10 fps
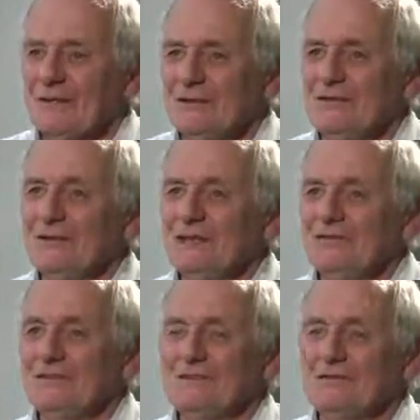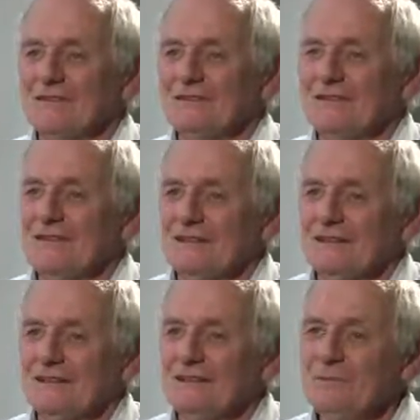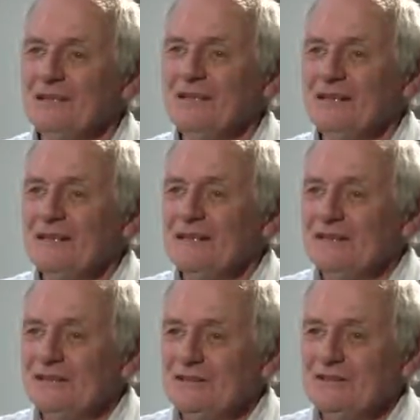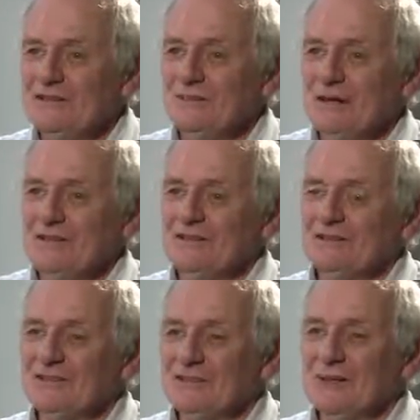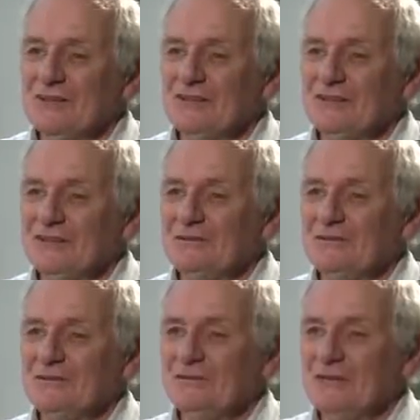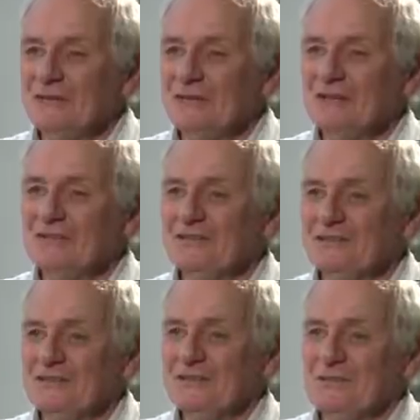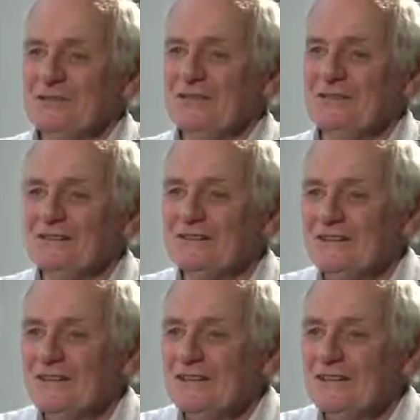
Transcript: Now, if you individualize a guideline, you mean treating the patient in the way that individual patient should be treated,